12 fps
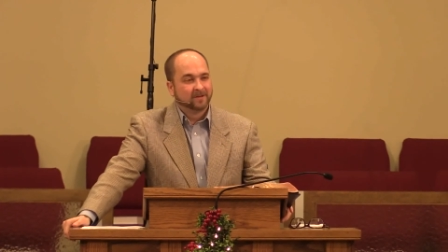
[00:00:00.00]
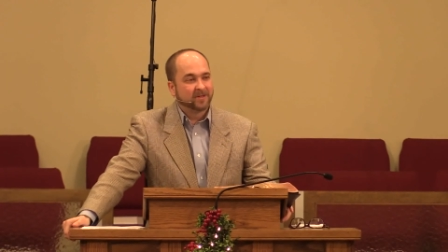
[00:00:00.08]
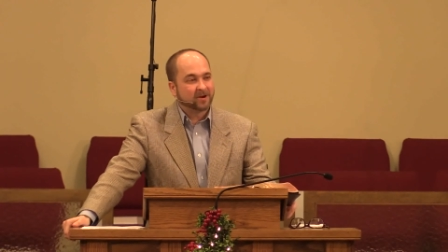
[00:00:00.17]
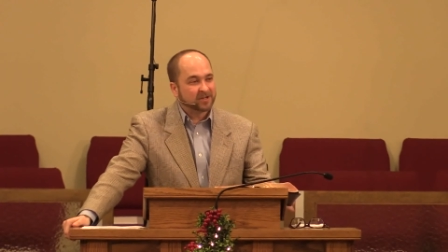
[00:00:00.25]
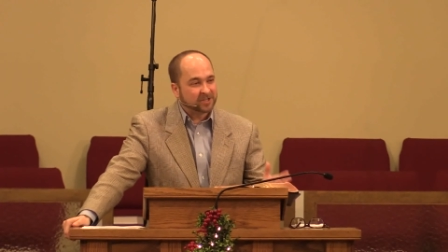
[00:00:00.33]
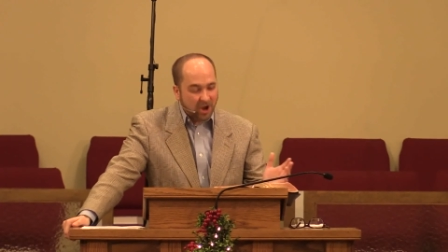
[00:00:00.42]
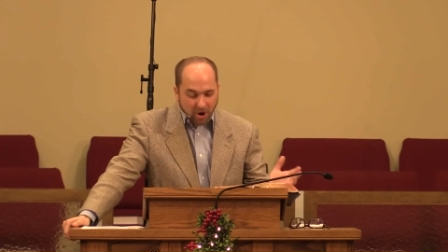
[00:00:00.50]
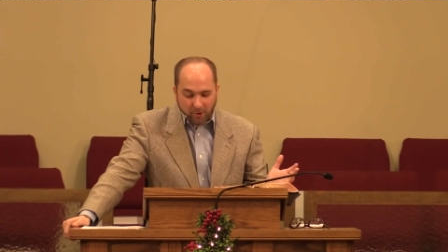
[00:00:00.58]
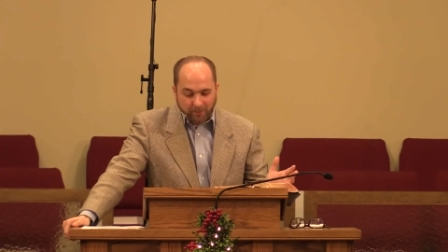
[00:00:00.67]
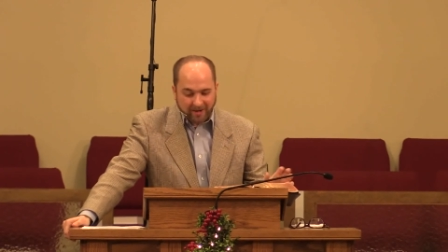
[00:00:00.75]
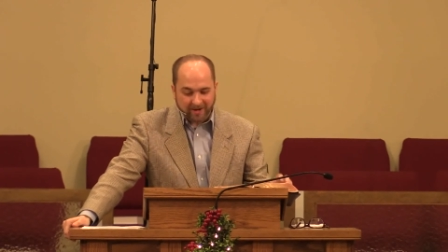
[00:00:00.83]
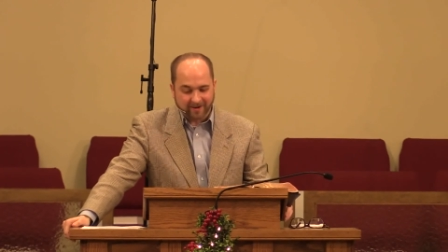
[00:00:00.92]
There is
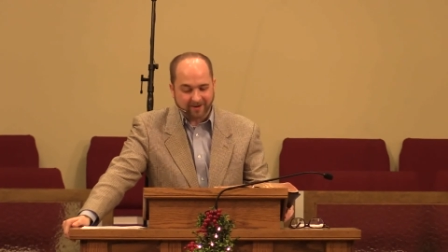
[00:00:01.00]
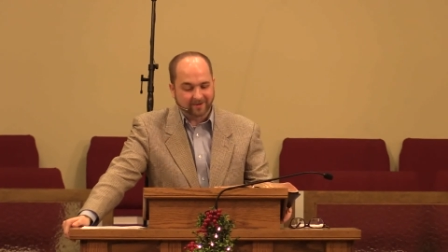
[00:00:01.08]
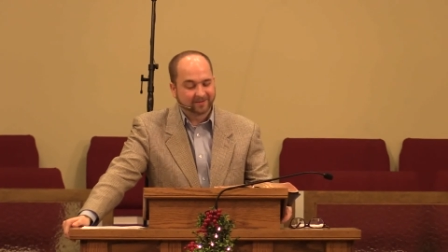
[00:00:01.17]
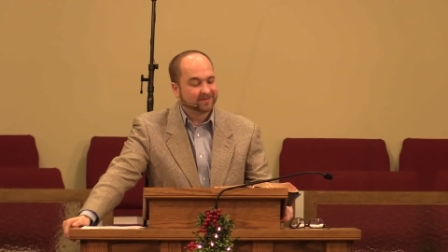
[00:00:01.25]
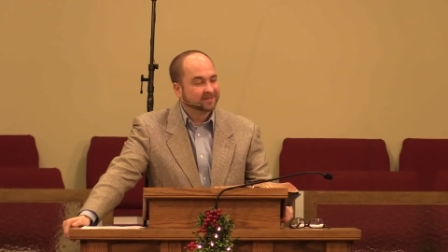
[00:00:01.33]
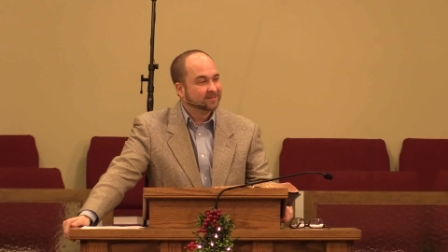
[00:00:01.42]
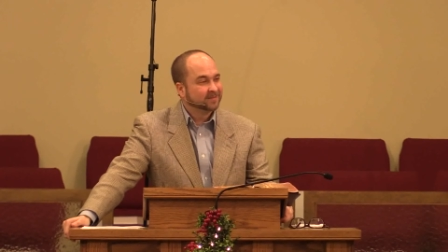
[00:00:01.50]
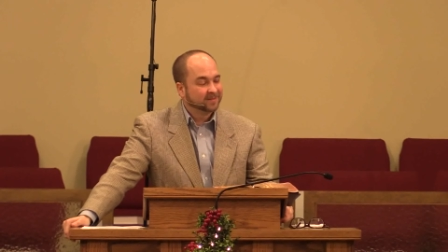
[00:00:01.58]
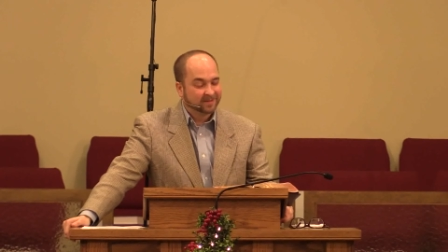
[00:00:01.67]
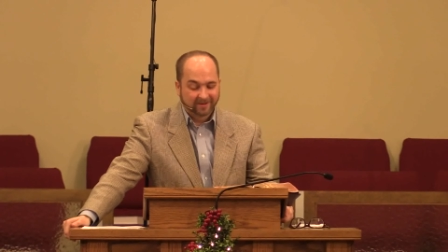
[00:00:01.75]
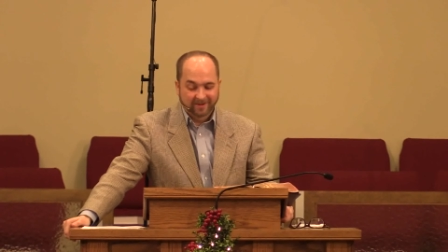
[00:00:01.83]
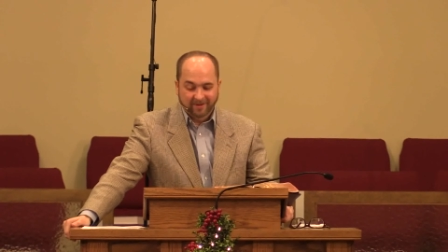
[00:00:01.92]
hope here.
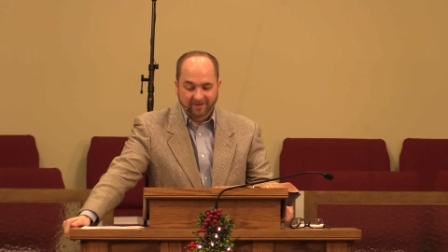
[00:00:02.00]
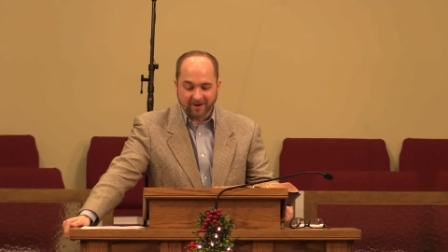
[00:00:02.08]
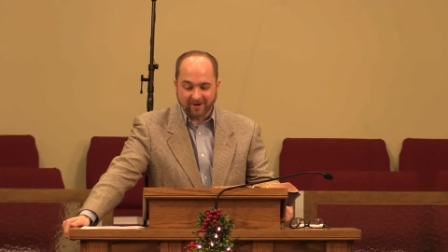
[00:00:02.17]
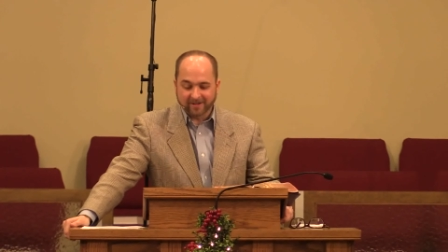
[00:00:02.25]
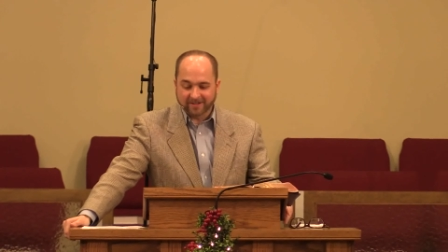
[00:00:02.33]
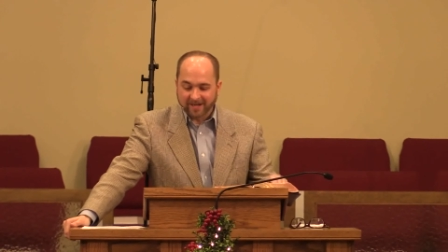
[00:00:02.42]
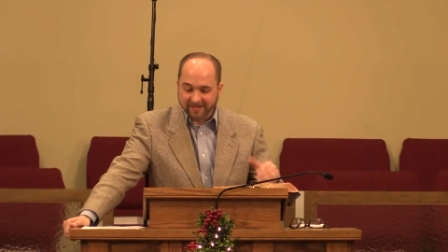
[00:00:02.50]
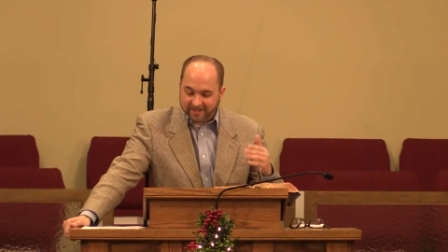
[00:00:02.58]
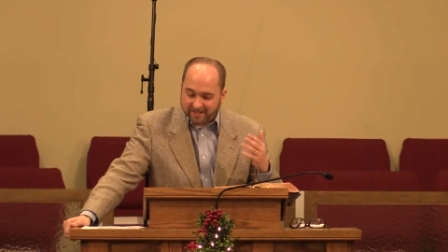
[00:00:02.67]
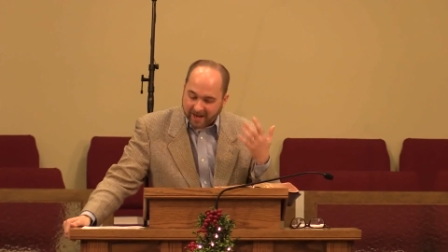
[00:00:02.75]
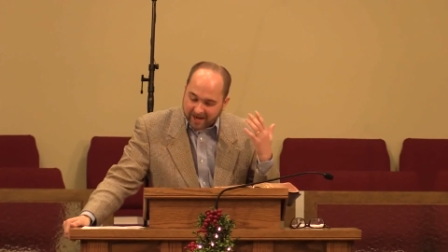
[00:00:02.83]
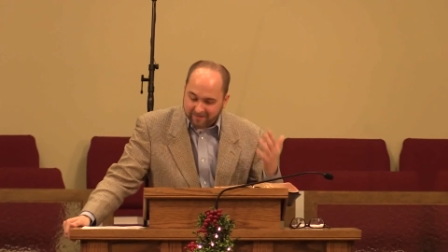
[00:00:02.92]
There is
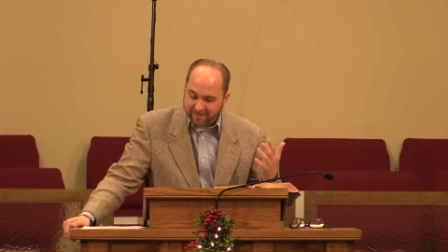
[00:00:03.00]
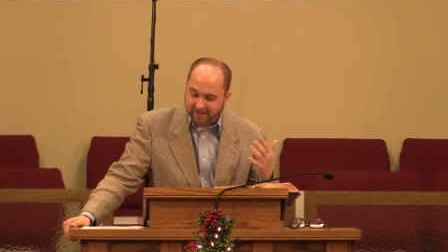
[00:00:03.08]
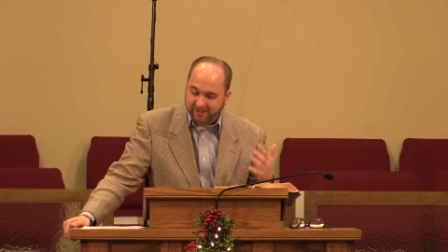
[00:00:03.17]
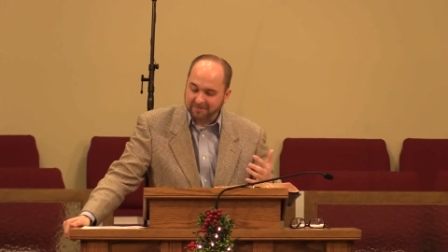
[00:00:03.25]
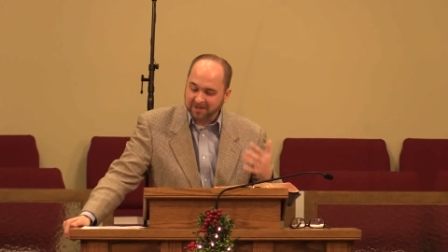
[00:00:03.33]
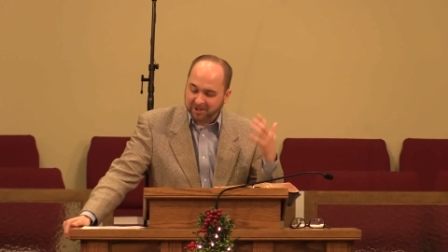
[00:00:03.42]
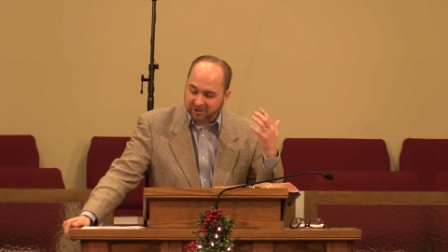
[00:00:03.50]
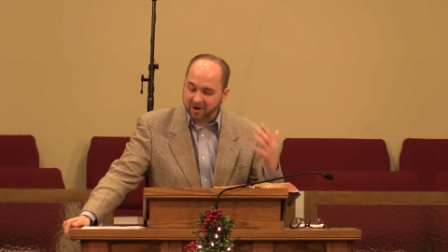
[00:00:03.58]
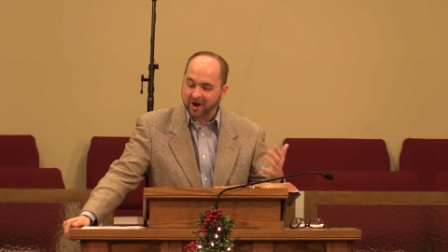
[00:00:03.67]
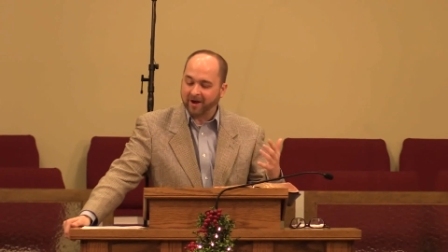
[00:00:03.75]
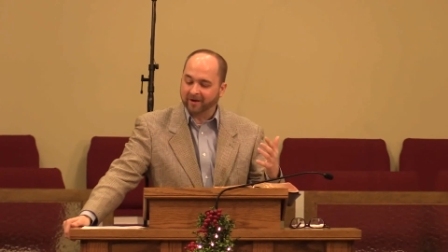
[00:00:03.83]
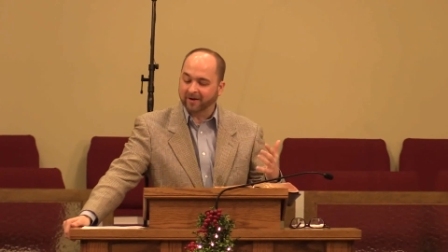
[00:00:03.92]
excitement to be
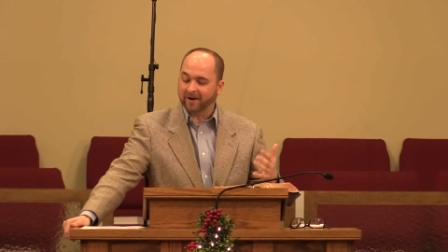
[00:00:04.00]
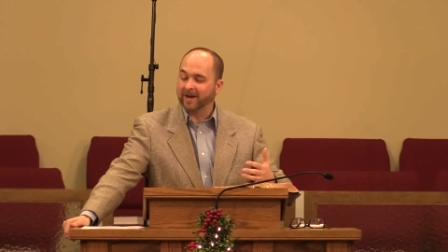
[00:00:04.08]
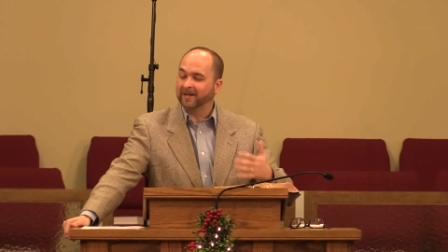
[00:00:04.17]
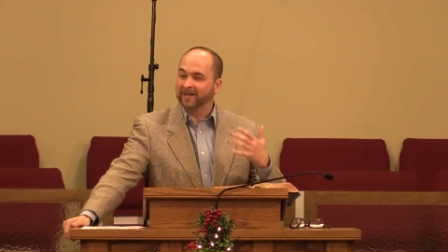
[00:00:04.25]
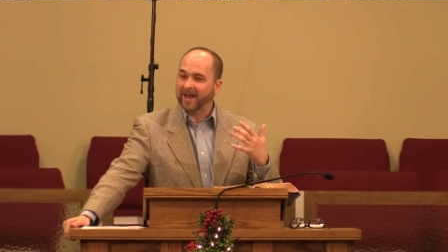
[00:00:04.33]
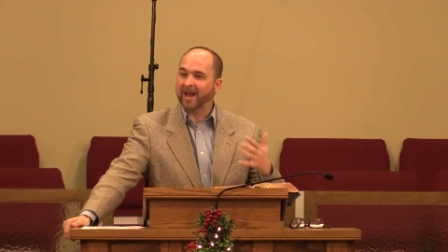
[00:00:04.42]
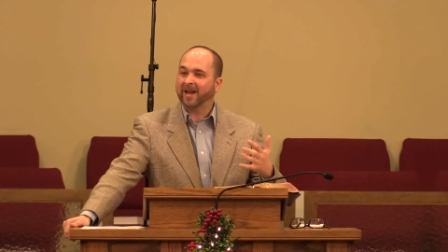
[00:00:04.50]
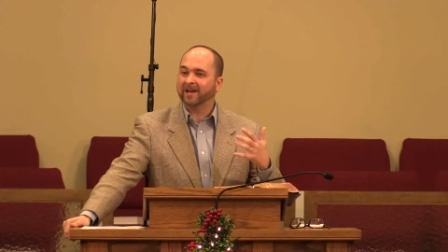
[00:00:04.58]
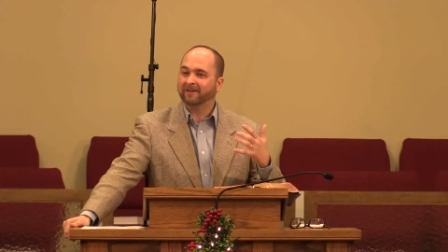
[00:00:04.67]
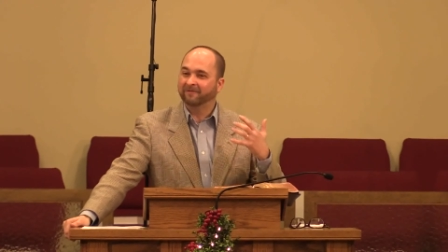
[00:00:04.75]
stronger and gain